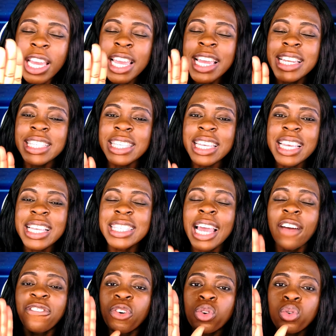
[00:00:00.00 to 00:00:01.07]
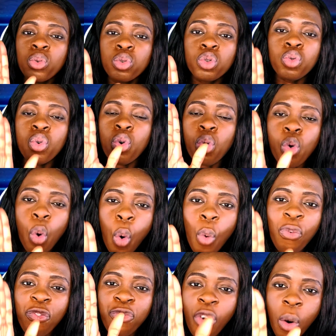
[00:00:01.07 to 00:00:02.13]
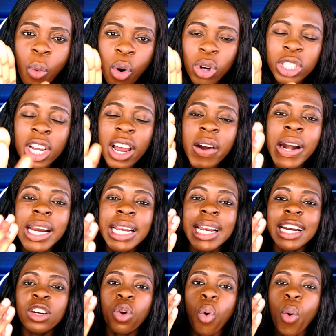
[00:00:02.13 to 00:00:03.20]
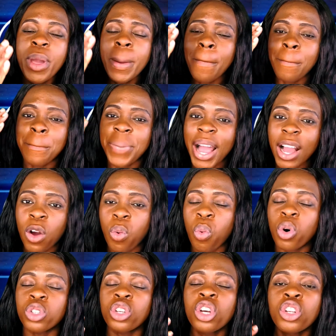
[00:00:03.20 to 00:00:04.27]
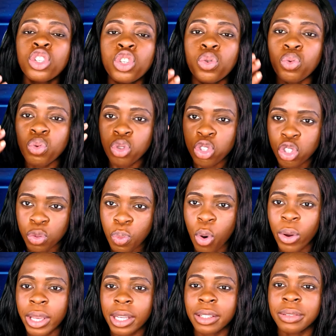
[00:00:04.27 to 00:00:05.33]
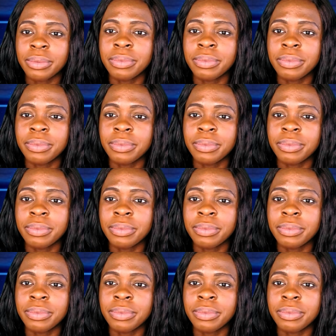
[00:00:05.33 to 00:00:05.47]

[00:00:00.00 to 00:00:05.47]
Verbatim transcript: It is easier for you to go forward rather than going backward to smoking.